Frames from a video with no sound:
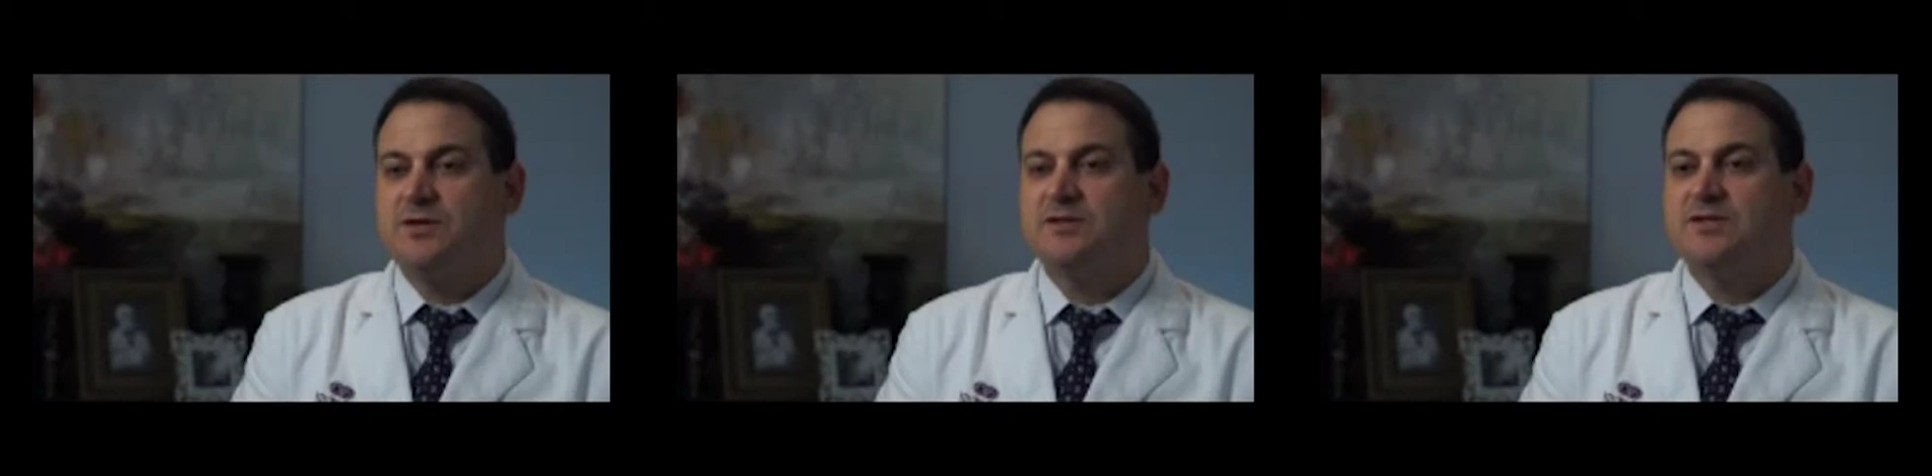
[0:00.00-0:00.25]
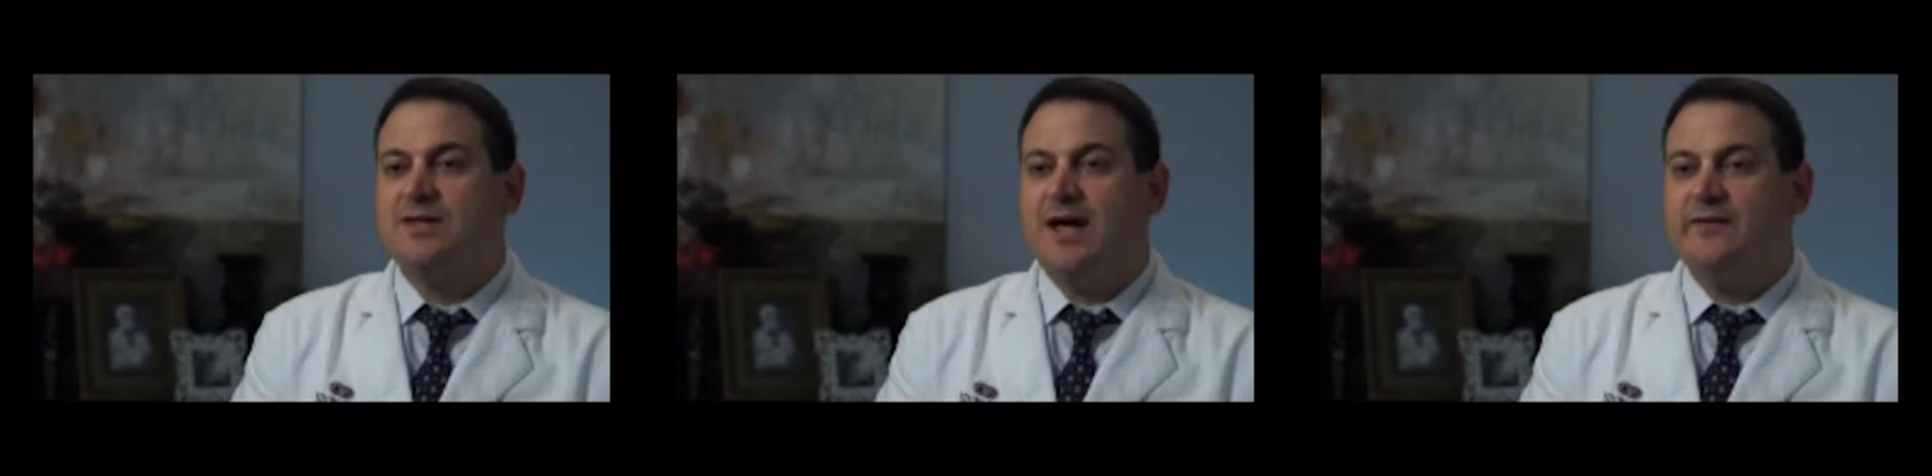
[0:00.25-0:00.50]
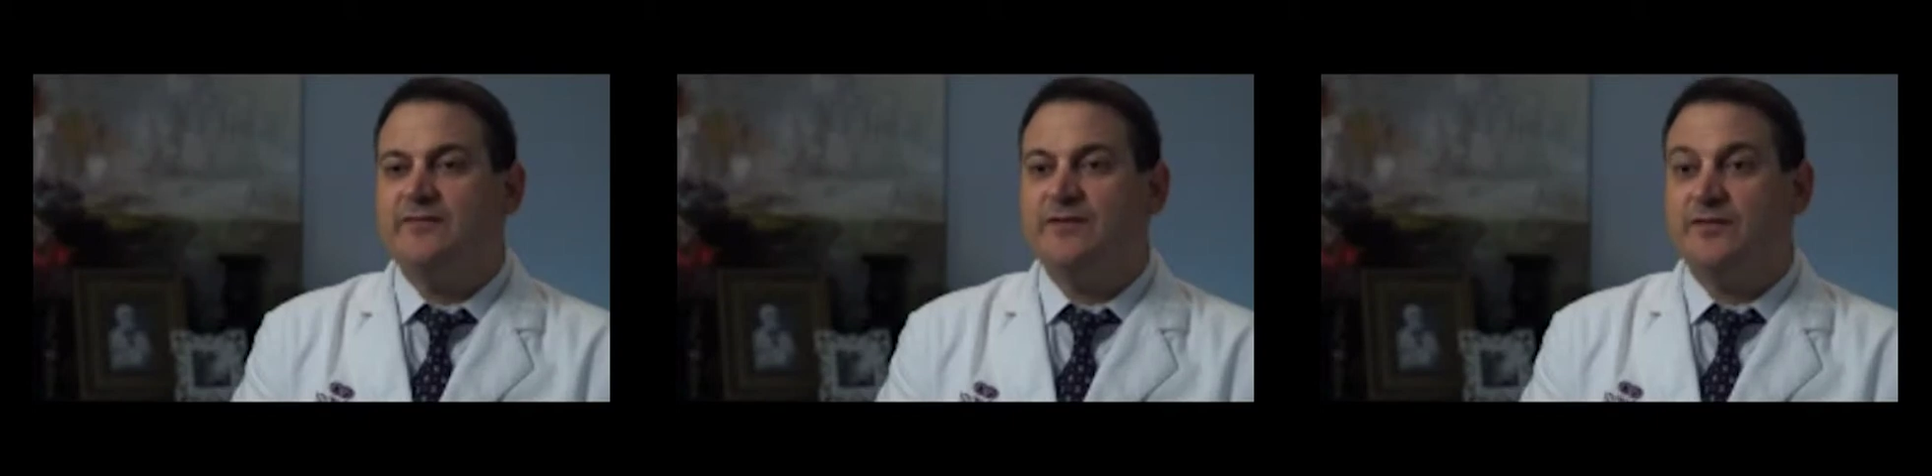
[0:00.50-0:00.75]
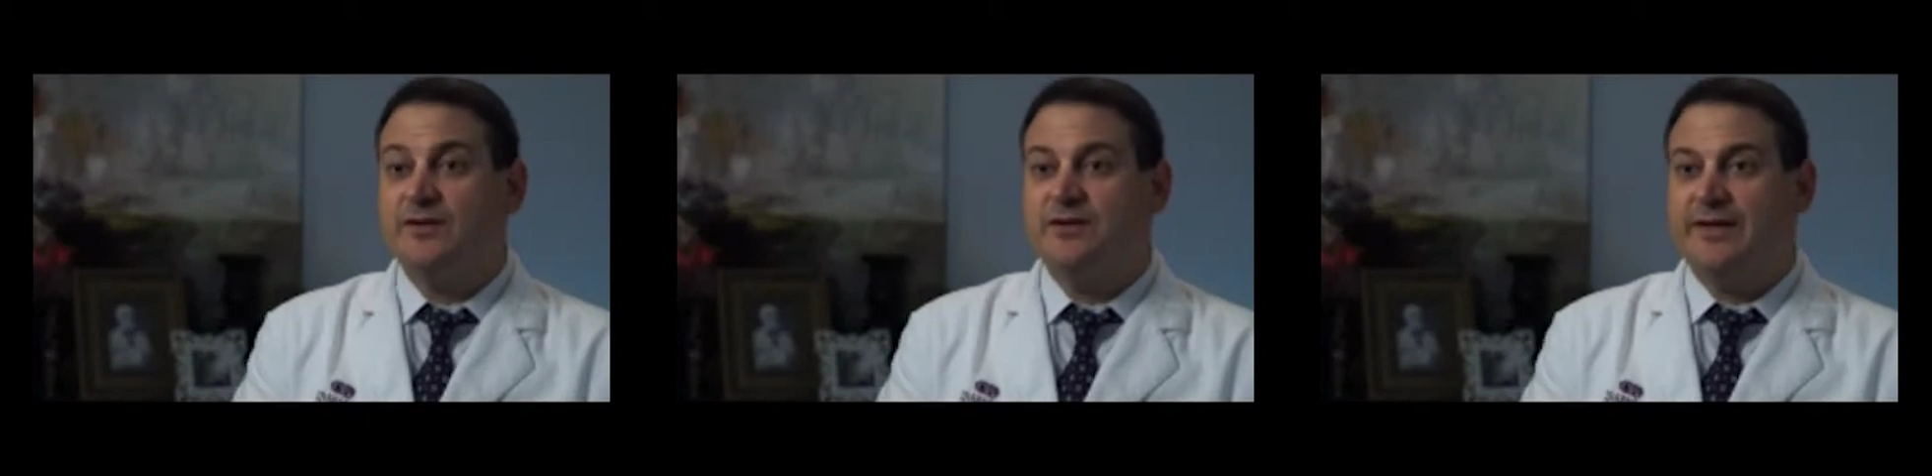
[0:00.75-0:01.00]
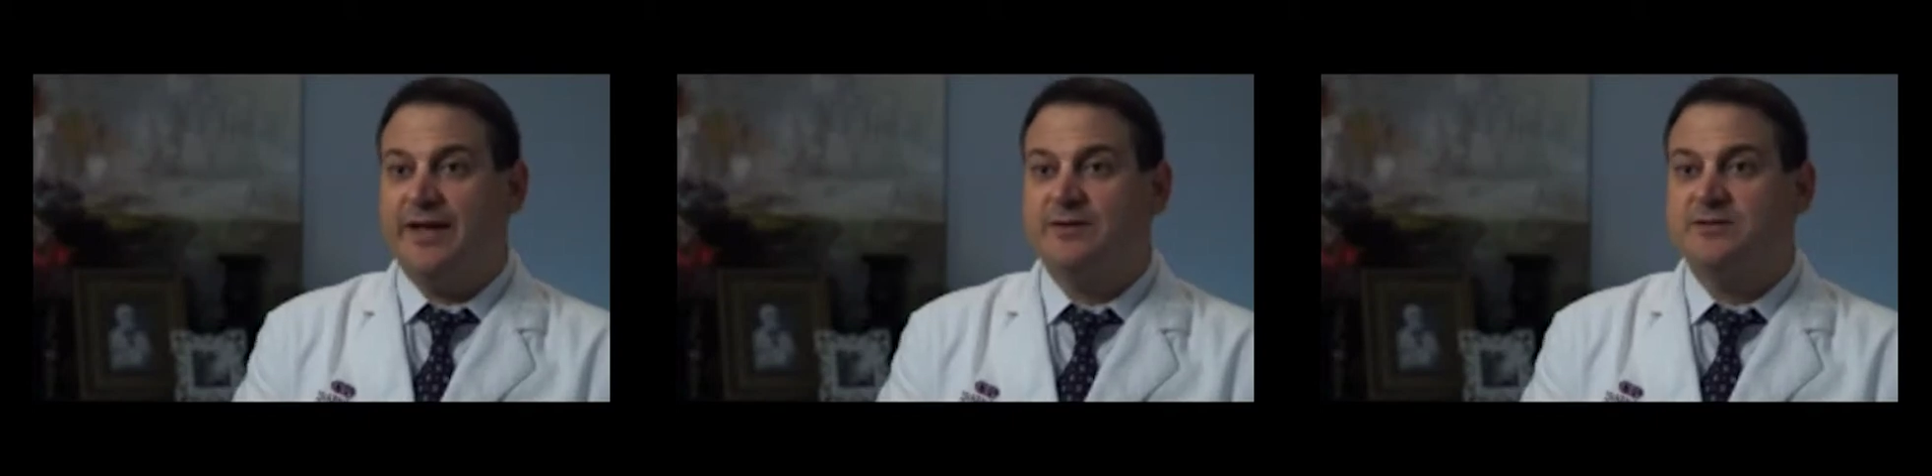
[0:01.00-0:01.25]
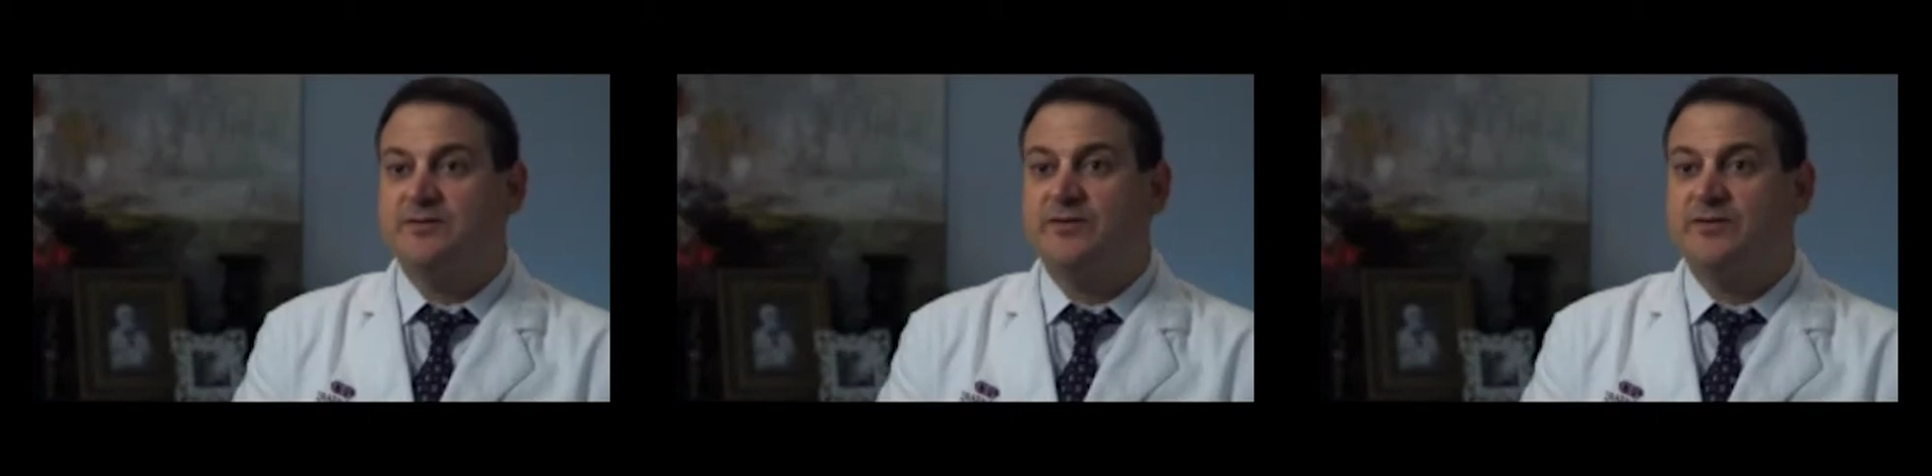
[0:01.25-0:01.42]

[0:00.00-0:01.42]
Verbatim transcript: a lot of different layers of